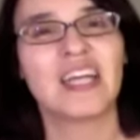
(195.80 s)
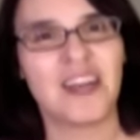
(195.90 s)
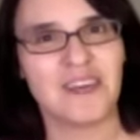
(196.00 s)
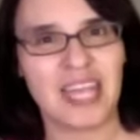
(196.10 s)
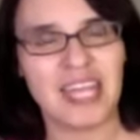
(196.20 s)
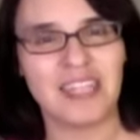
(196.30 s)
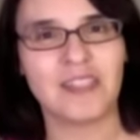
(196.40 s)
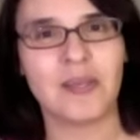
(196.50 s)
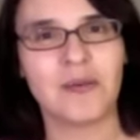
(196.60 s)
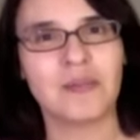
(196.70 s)
Okay,
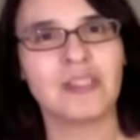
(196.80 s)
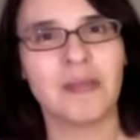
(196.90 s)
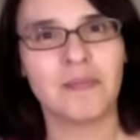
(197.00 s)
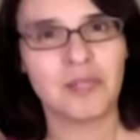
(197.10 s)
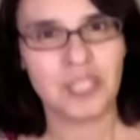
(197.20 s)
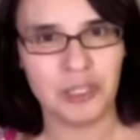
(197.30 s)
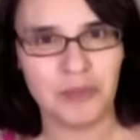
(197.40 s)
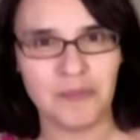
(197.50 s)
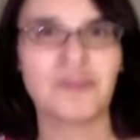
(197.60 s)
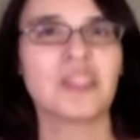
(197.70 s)
so number two,
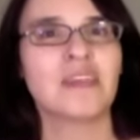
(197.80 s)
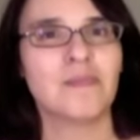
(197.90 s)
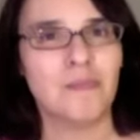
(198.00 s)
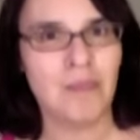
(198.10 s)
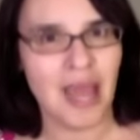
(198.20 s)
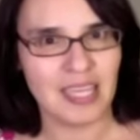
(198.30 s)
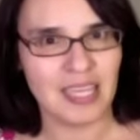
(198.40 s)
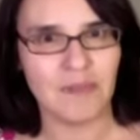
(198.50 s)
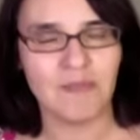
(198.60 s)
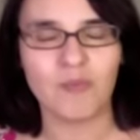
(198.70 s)

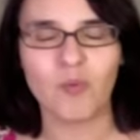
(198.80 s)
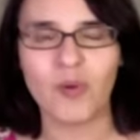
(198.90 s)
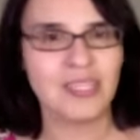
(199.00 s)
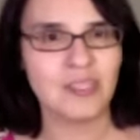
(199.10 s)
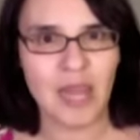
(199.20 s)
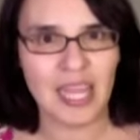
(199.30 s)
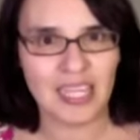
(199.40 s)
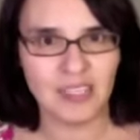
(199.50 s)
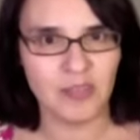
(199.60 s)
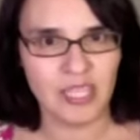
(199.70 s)
Maggie. What is
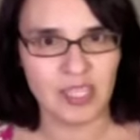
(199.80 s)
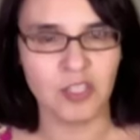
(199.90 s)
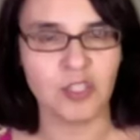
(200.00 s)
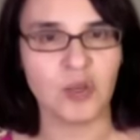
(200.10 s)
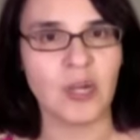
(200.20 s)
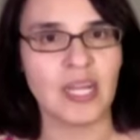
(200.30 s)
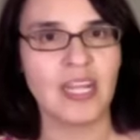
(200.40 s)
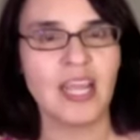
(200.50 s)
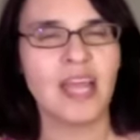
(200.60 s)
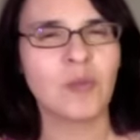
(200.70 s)
Maggie doing in the story?
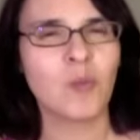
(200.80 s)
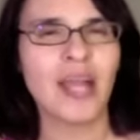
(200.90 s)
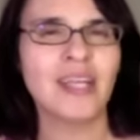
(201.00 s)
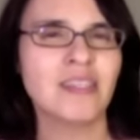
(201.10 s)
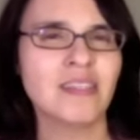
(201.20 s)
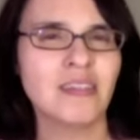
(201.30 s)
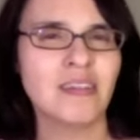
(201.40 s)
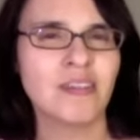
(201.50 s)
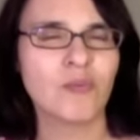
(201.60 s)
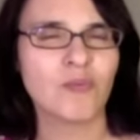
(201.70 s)
And why does
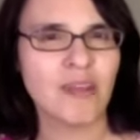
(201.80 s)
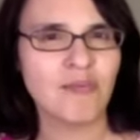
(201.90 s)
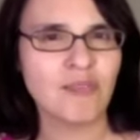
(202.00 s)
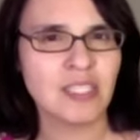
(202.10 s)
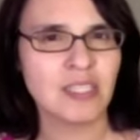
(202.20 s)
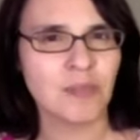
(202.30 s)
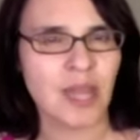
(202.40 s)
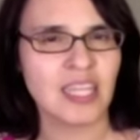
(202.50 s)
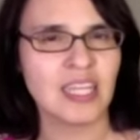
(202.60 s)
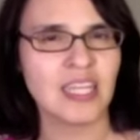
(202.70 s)
the reference to
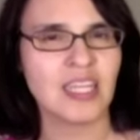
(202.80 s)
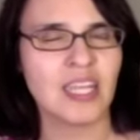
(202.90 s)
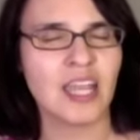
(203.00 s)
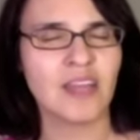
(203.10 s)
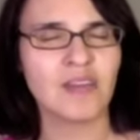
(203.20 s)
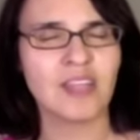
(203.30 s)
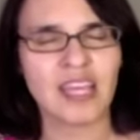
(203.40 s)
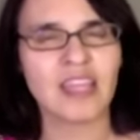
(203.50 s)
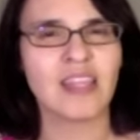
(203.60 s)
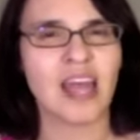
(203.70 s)
Maggie
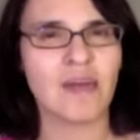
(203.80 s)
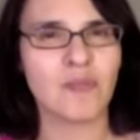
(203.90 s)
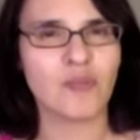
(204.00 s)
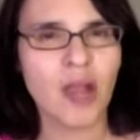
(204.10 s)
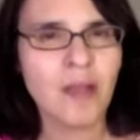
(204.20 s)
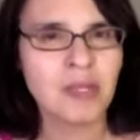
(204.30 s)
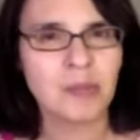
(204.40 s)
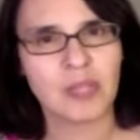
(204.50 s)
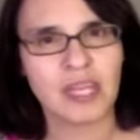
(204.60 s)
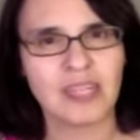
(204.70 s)
get that prominent
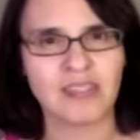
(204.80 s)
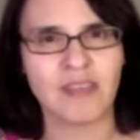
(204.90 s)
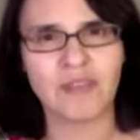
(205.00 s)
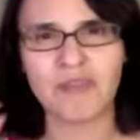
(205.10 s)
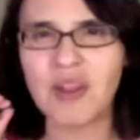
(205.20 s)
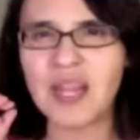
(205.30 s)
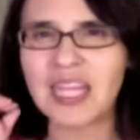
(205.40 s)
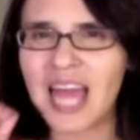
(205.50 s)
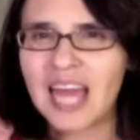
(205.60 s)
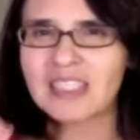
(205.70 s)
place of the very
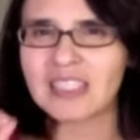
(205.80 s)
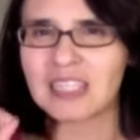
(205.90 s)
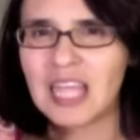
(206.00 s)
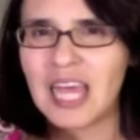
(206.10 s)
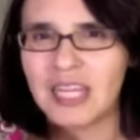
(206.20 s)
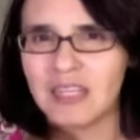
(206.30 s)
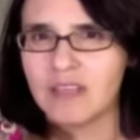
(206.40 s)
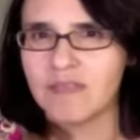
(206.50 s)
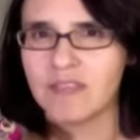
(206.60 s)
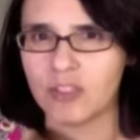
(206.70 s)
last line
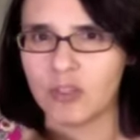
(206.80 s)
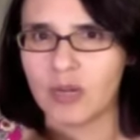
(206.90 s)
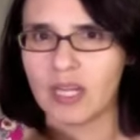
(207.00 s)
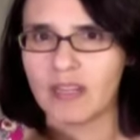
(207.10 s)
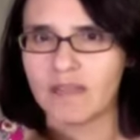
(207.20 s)
of the story?